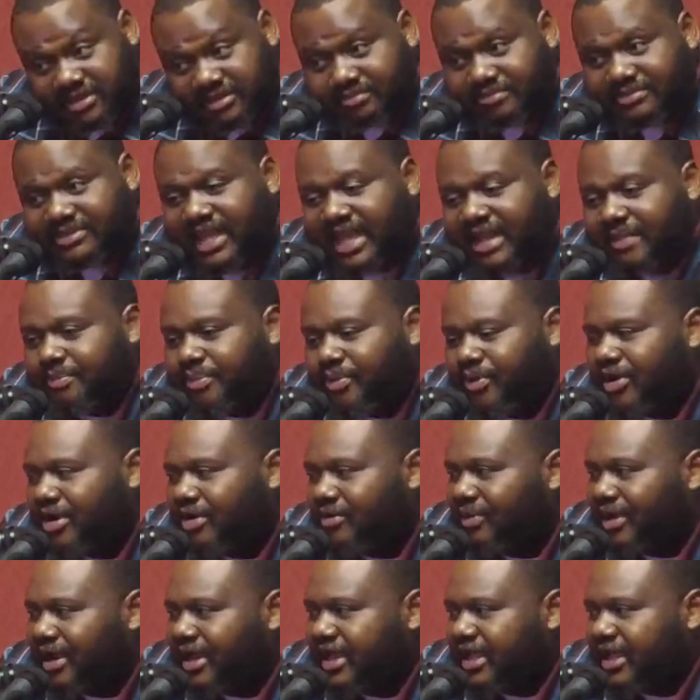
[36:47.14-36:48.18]
That part,
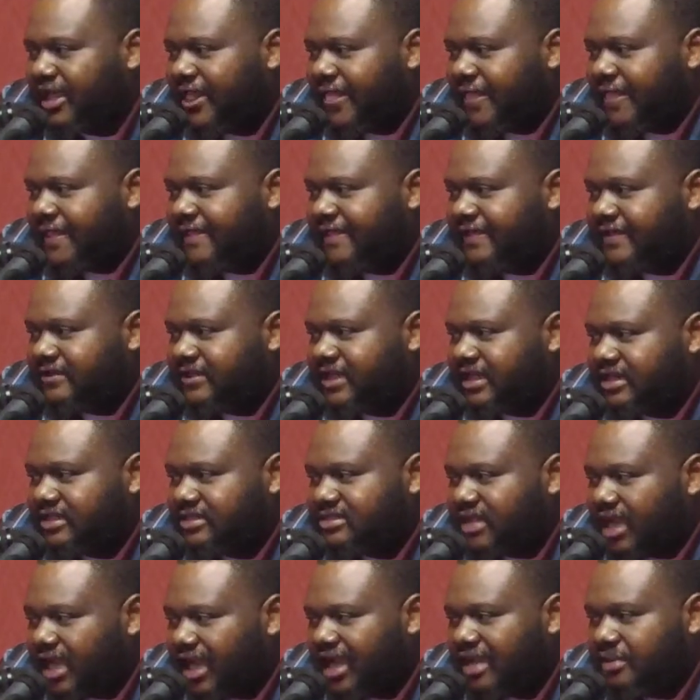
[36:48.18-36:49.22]
right? At a
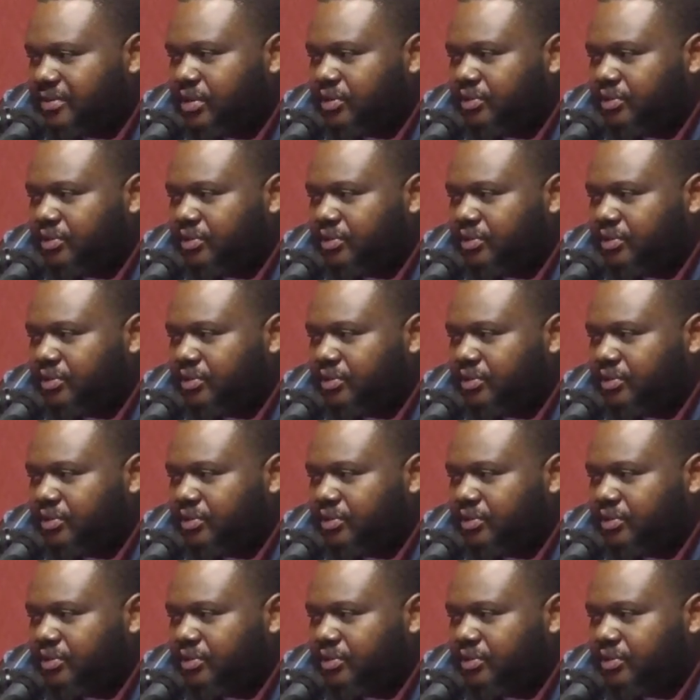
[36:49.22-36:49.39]
time when